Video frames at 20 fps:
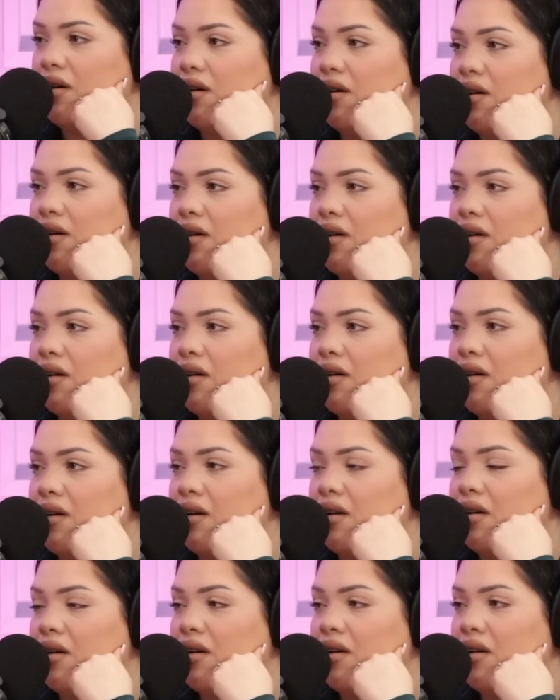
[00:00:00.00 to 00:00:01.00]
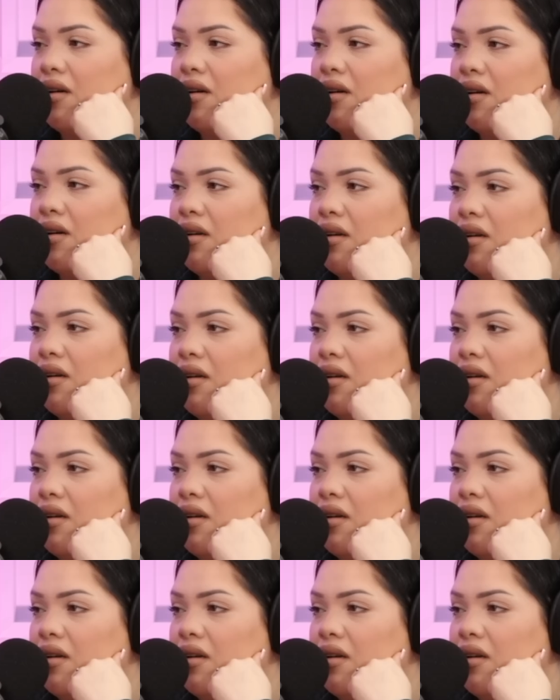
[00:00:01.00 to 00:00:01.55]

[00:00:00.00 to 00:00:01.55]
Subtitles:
I don't think that's on me either.